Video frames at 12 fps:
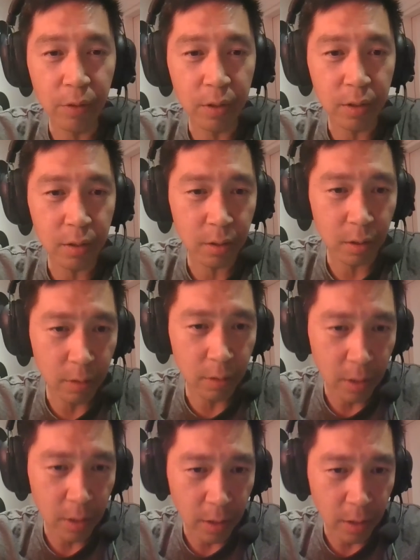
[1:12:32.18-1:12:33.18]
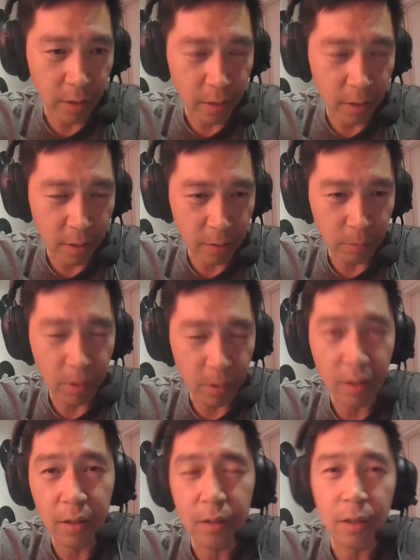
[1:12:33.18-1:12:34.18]
difference. So I think that's a really
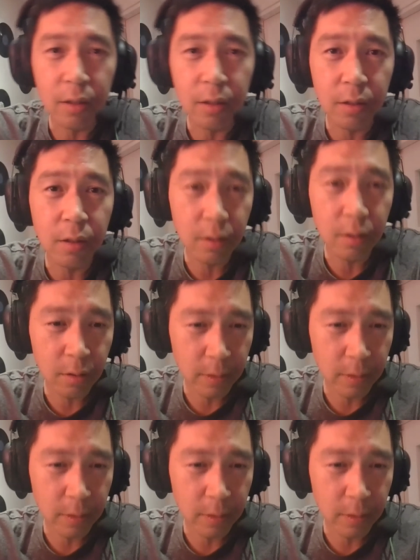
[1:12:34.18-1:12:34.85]
good distinction.